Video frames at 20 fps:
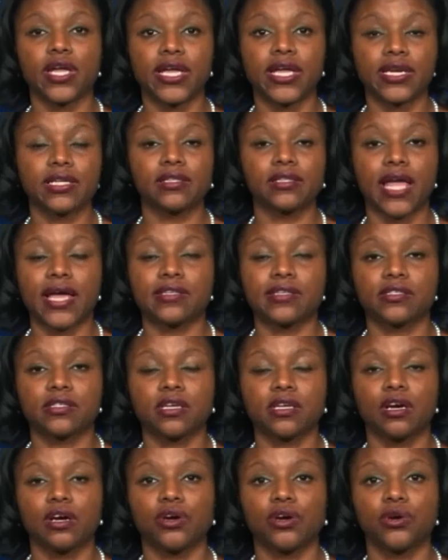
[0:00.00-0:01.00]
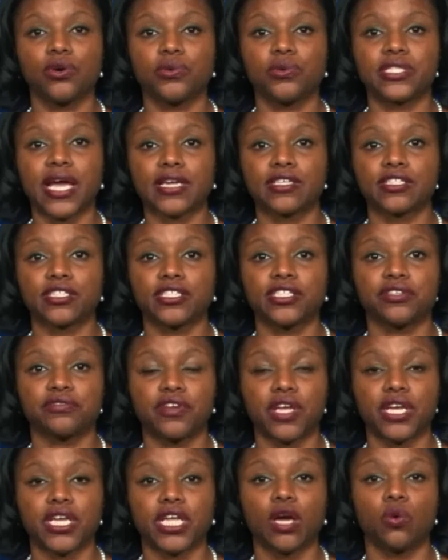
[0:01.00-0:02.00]
in Alaska who was actually
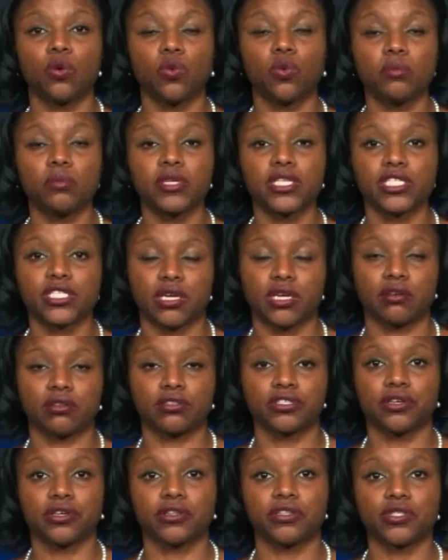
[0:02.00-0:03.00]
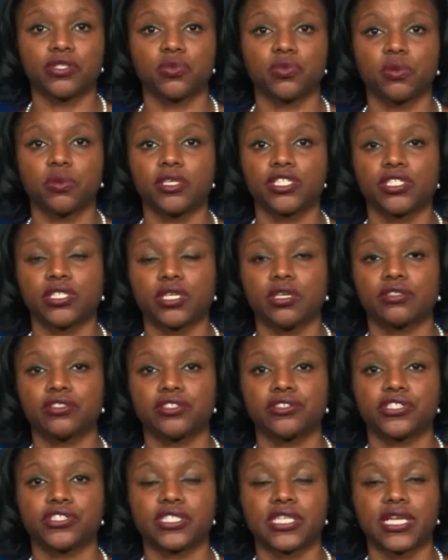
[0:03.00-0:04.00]
defending a women's shelter. And this women's
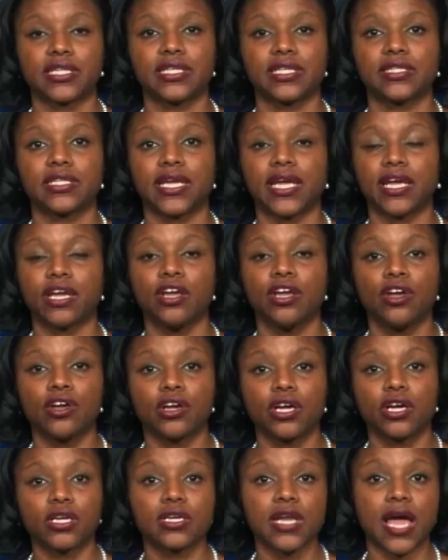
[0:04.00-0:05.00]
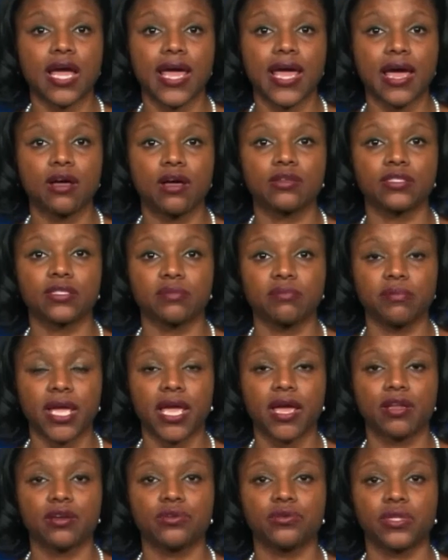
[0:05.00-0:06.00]
shelter said that they could not house a
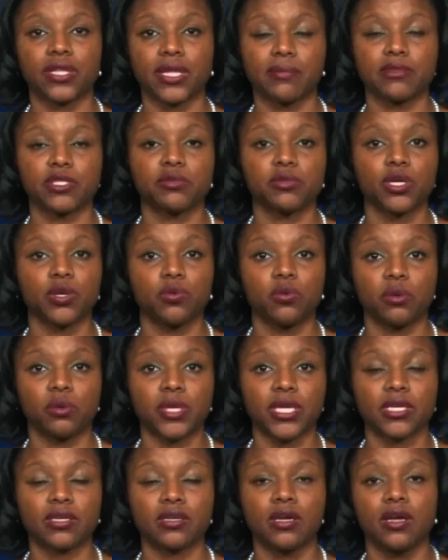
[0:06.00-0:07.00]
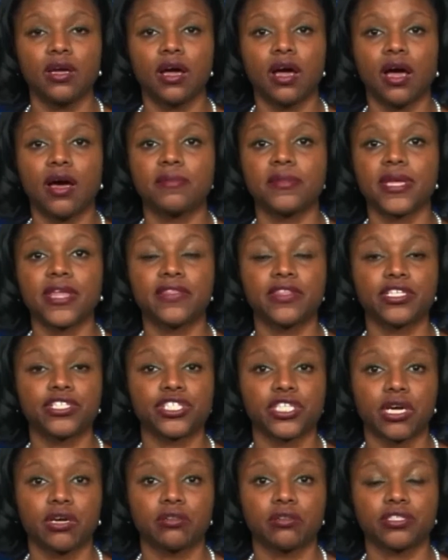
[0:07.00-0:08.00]
man who claimed to be a woman in the
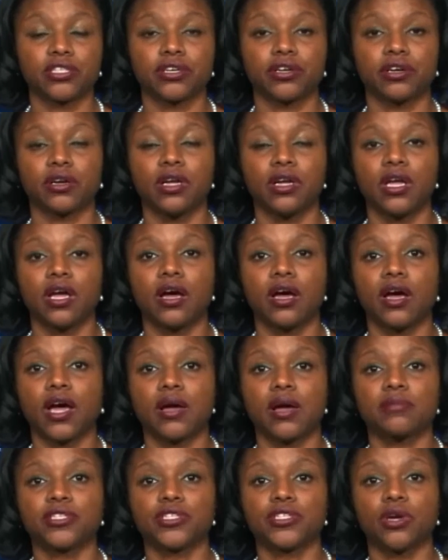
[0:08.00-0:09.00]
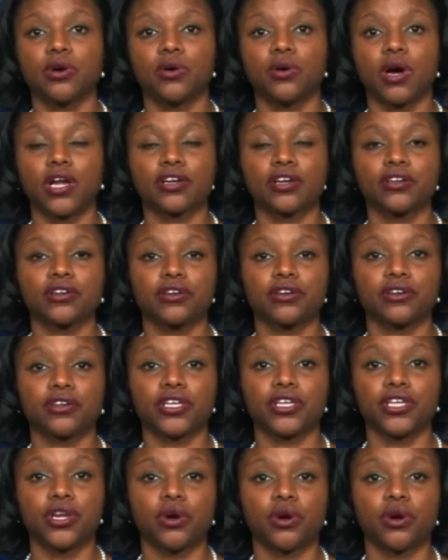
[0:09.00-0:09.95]
shelter. So under,